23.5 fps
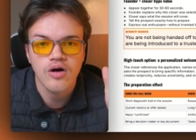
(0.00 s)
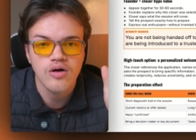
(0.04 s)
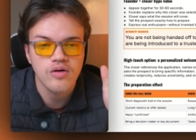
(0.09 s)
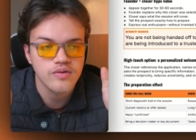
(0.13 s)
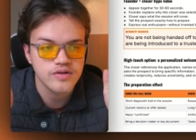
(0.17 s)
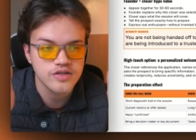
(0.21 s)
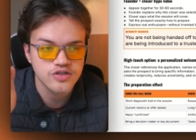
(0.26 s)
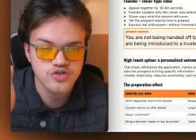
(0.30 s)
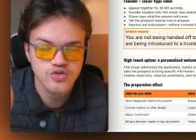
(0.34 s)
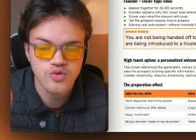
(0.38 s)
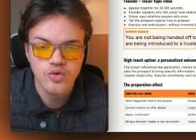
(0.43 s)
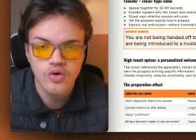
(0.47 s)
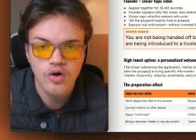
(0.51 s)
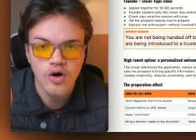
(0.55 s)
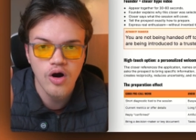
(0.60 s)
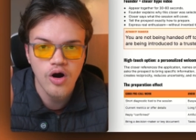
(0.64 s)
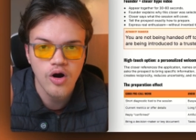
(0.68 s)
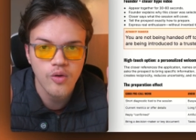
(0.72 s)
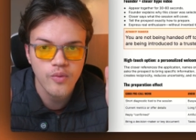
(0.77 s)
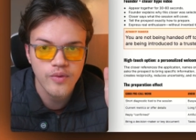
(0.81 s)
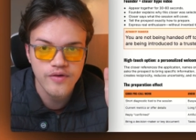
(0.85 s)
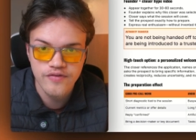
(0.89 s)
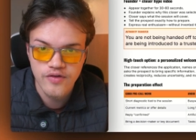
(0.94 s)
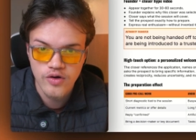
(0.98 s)
a Zoom
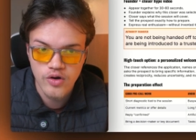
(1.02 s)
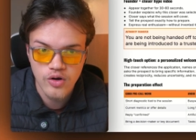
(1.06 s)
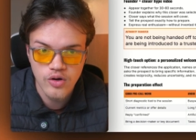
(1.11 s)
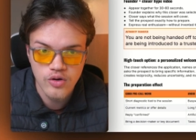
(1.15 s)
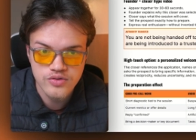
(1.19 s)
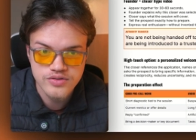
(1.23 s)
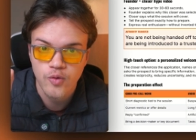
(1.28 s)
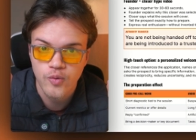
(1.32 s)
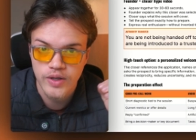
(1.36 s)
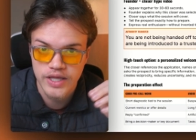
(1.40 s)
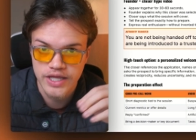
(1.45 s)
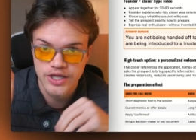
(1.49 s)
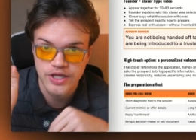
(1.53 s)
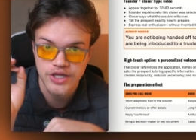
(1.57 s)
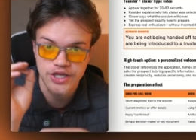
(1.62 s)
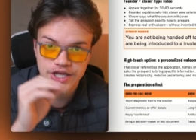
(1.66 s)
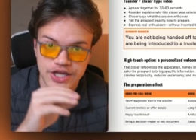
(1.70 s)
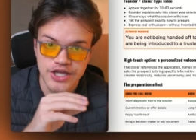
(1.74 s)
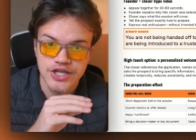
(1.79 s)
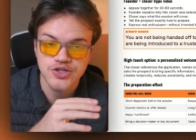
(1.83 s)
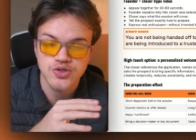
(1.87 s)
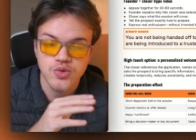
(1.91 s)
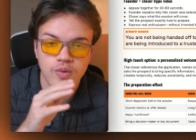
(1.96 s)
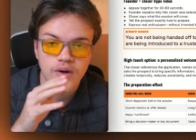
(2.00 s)
call with your closer,
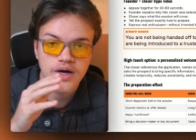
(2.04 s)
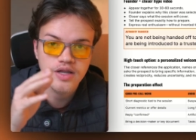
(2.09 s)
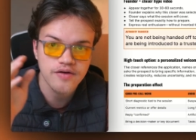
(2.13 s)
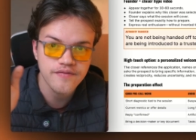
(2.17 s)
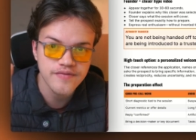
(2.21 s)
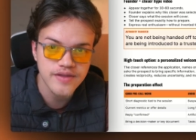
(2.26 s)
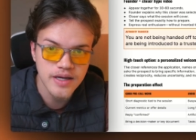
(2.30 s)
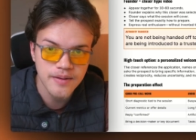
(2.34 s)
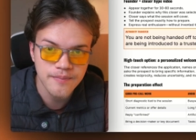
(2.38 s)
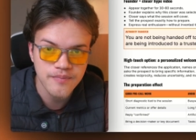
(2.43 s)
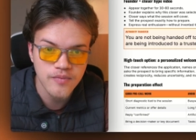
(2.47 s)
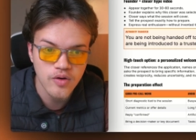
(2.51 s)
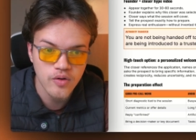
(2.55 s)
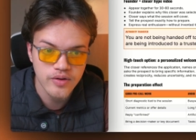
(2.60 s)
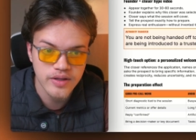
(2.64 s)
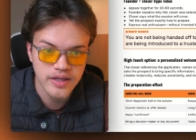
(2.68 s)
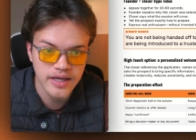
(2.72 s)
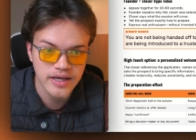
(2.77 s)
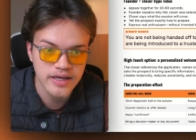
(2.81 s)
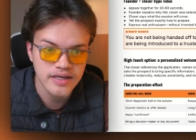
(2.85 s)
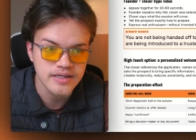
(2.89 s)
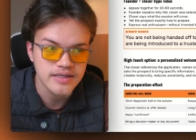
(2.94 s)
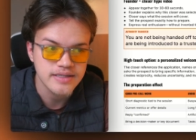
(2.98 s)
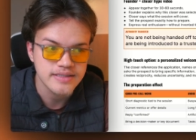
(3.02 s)
each one of them,
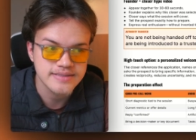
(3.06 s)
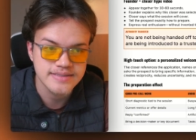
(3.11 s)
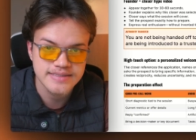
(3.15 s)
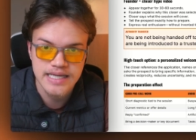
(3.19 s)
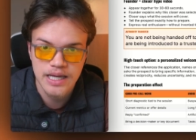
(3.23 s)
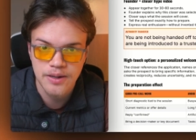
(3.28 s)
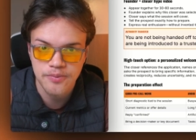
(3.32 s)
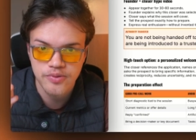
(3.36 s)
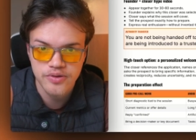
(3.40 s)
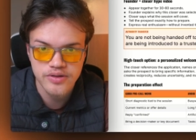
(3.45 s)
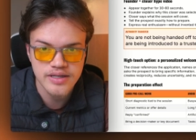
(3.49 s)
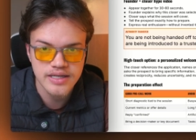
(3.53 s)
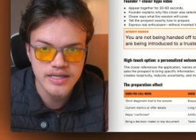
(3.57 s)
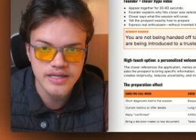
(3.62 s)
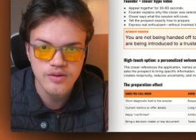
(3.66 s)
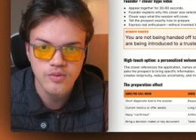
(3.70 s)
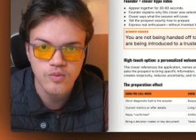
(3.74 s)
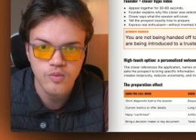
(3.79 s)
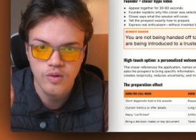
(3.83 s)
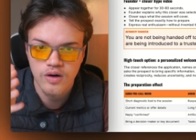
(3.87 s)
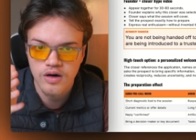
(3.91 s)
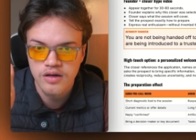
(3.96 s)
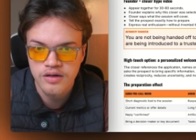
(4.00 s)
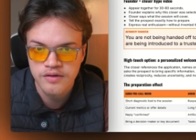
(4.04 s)
okay, separately,
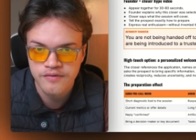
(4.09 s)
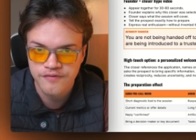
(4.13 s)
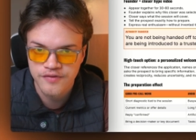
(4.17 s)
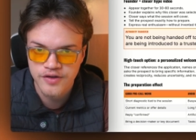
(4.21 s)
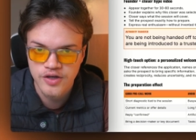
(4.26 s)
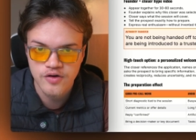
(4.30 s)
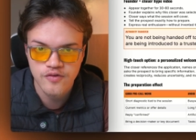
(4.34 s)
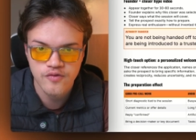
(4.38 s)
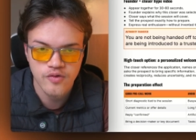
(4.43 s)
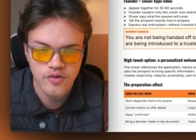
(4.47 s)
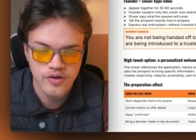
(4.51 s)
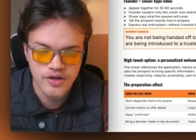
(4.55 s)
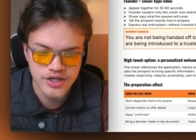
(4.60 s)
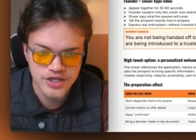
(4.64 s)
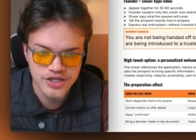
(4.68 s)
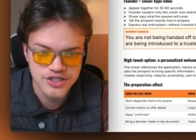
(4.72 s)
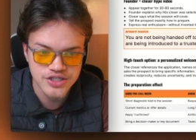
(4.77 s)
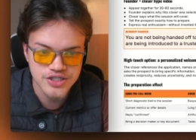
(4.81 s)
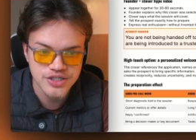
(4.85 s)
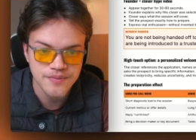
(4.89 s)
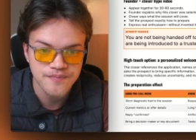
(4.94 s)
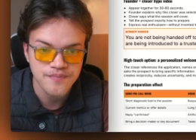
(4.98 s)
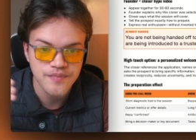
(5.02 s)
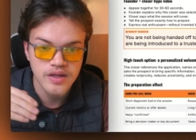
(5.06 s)
one video for
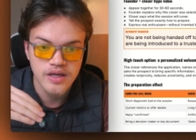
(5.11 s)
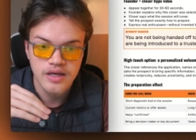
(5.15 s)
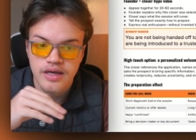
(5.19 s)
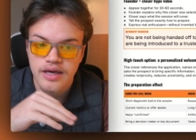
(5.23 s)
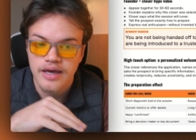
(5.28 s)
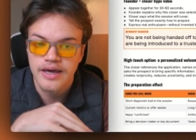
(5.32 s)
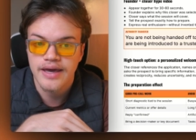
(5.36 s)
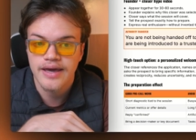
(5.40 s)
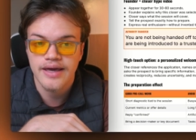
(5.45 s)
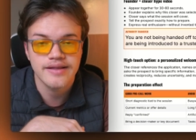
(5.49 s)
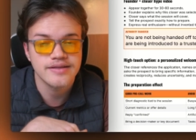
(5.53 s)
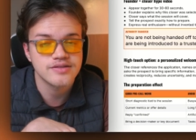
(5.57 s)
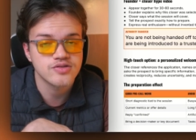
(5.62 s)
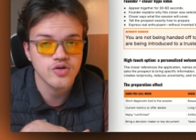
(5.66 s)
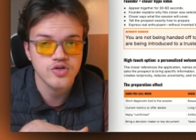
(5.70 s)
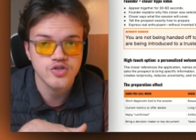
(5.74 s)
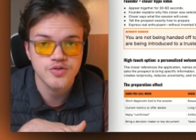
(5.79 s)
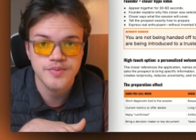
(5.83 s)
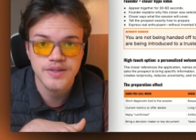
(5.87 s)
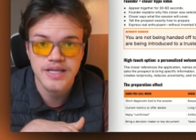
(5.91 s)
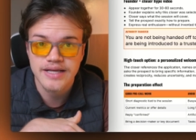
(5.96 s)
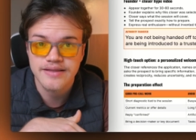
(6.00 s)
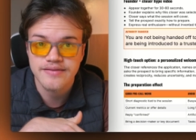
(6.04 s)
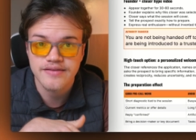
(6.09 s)
each. And it's going to
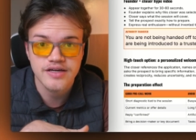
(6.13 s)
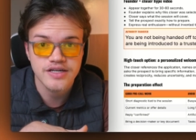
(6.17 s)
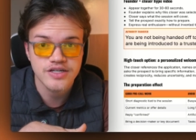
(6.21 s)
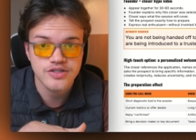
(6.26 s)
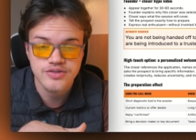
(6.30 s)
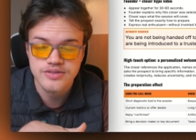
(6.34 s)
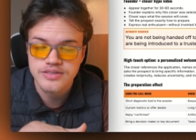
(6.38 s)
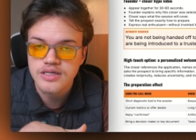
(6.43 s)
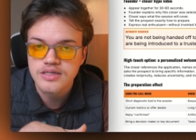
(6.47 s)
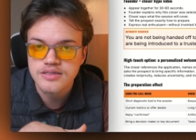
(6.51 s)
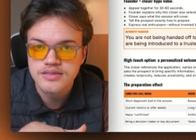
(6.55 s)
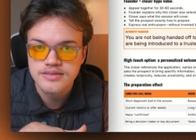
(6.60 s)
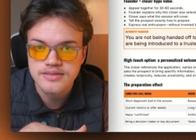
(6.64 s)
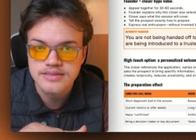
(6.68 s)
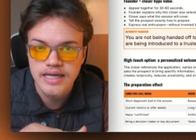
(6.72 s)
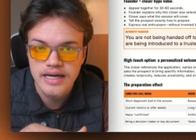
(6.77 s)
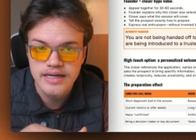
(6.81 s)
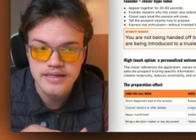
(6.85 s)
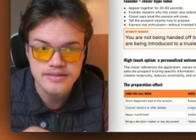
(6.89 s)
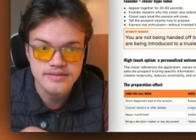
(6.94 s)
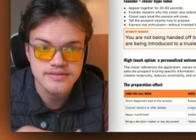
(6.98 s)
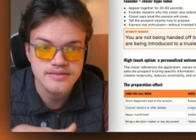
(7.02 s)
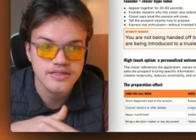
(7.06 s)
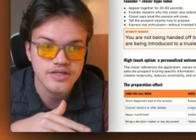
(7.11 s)
be like 30 to 60
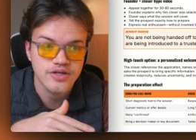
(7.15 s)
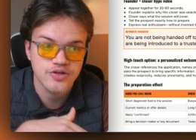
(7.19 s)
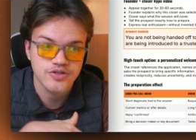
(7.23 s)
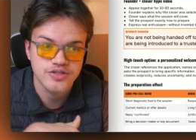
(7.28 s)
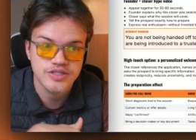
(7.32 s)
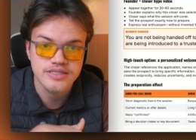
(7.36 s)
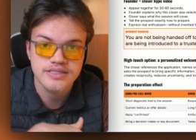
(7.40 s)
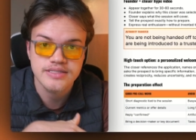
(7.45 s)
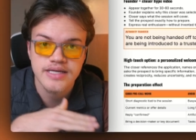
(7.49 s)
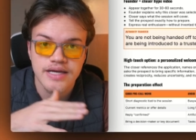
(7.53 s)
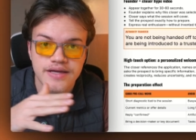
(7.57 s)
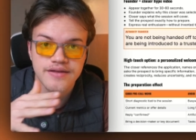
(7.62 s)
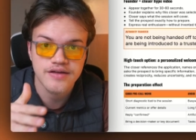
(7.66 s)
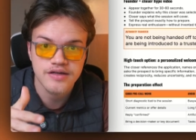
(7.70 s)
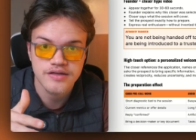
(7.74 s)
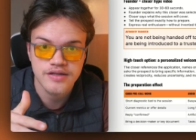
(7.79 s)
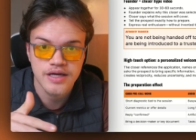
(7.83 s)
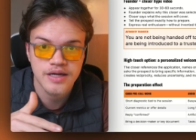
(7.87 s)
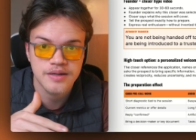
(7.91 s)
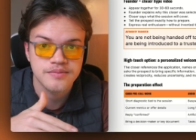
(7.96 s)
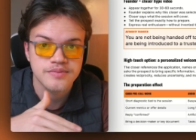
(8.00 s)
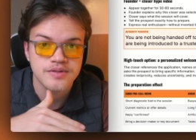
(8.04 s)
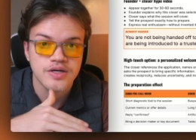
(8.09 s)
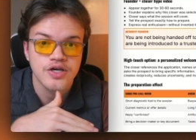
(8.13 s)
seconds. You just say their
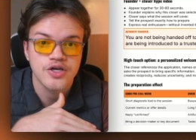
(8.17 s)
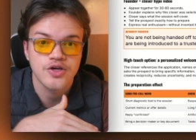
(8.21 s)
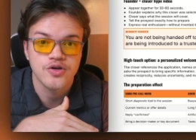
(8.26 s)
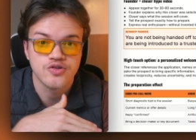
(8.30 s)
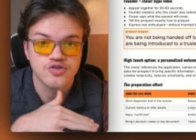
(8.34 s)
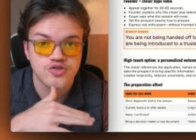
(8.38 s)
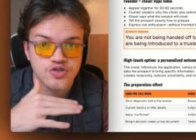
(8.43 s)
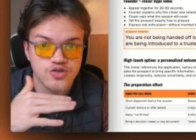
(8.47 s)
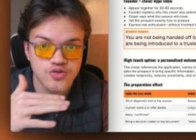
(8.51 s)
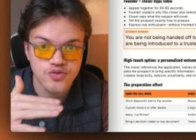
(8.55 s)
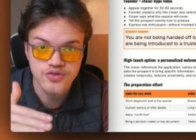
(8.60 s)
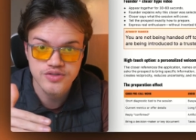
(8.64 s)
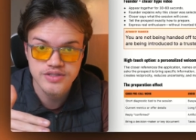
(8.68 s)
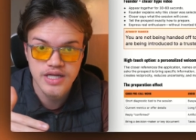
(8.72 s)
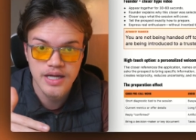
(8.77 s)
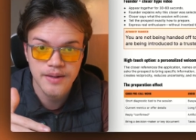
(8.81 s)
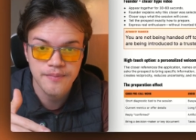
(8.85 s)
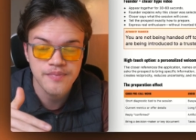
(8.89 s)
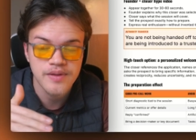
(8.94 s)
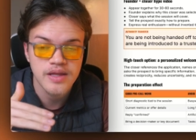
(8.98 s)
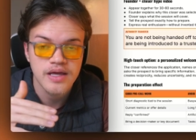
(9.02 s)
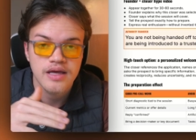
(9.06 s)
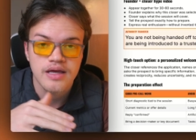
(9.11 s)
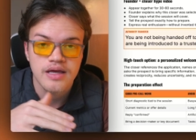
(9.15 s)
name, introduce them,